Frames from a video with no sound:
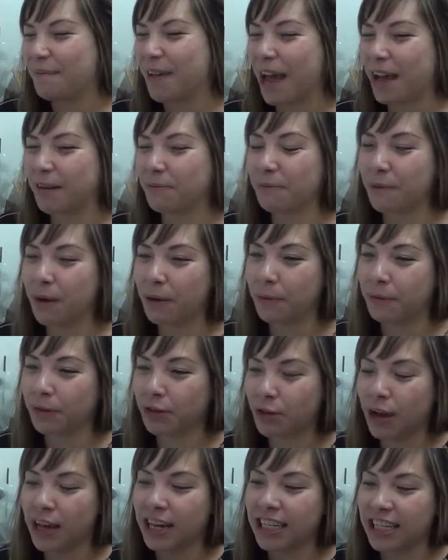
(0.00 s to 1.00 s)
And what we're
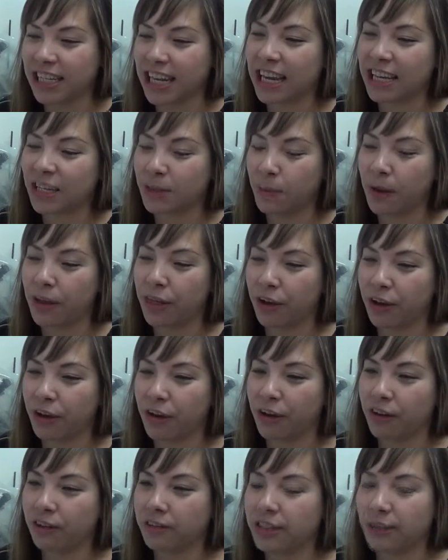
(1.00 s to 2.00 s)
trying to see is
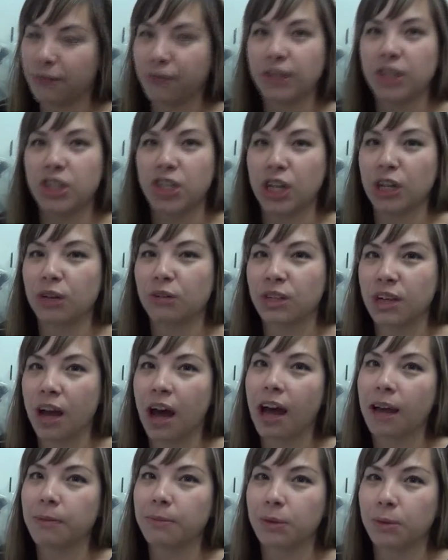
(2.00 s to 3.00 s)
whether different
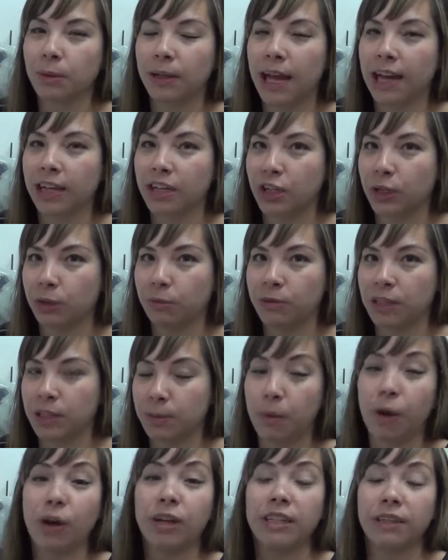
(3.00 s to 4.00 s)
genotypes will actually
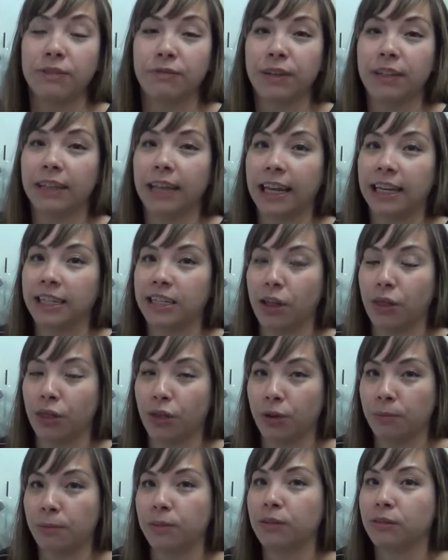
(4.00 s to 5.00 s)
respond differently to
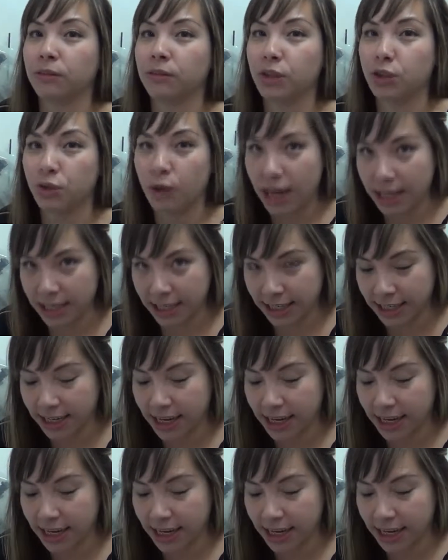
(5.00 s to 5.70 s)
thermal stress,